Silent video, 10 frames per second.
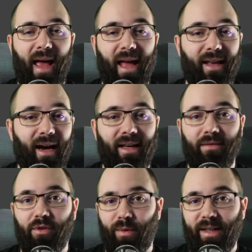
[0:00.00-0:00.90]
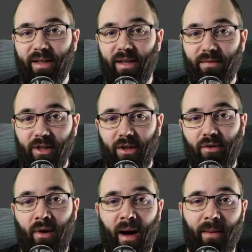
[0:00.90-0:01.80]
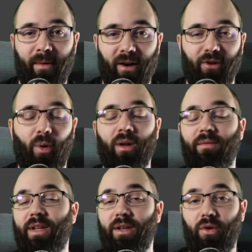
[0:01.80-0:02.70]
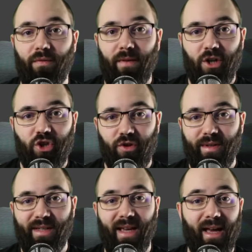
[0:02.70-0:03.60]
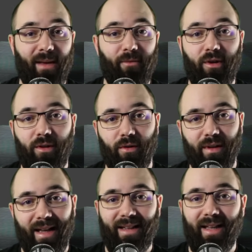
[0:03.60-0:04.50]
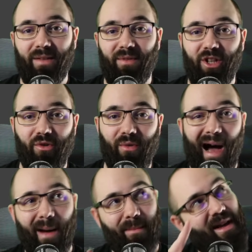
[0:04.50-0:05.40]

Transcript: and I have created a video about all of the new features, and I'm going to link that video up